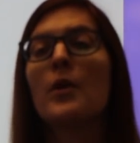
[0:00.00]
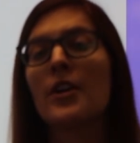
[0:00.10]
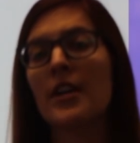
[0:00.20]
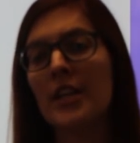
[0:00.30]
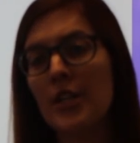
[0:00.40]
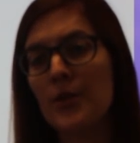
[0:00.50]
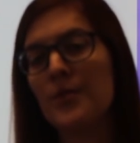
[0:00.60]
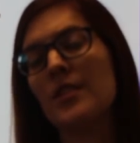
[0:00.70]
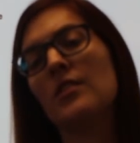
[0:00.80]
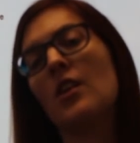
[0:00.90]
We're going to
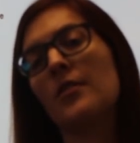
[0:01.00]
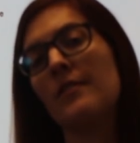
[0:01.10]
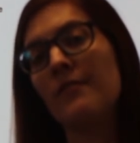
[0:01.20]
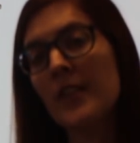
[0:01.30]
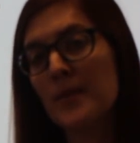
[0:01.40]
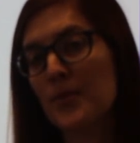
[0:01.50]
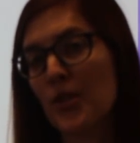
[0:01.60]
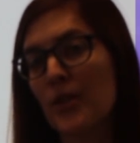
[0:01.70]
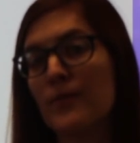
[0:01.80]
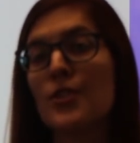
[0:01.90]
use the long run Phillips
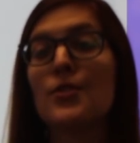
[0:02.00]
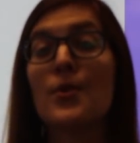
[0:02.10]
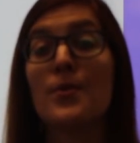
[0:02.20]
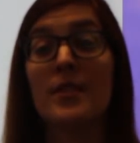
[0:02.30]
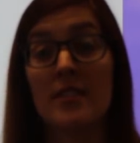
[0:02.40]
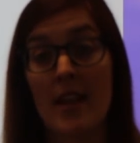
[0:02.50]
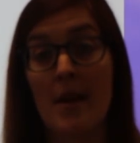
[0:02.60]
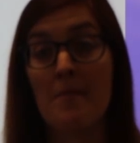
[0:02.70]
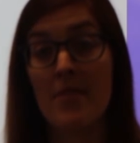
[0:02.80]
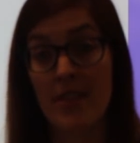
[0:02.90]
curve to show the
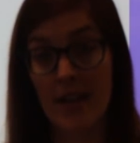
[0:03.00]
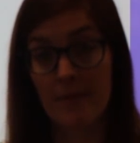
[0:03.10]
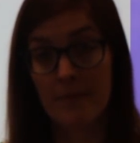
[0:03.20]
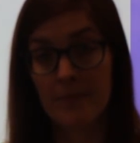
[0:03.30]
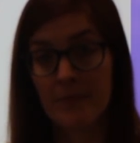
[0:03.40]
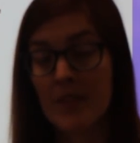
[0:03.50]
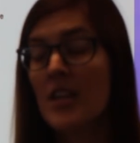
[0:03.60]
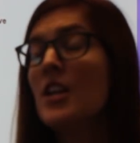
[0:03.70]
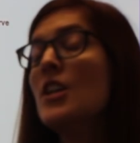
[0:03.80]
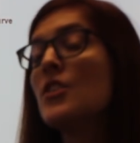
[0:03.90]
same thing.
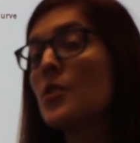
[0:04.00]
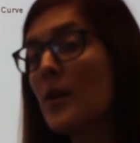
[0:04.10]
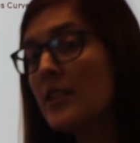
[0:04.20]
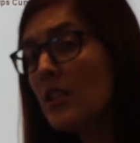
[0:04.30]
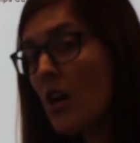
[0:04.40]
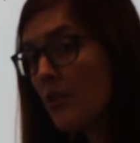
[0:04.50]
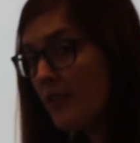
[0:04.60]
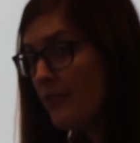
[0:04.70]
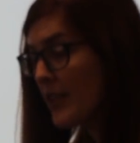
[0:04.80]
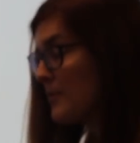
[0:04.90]
So on the long
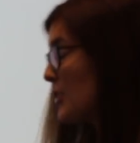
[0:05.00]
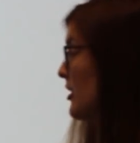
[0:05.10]
run Phillips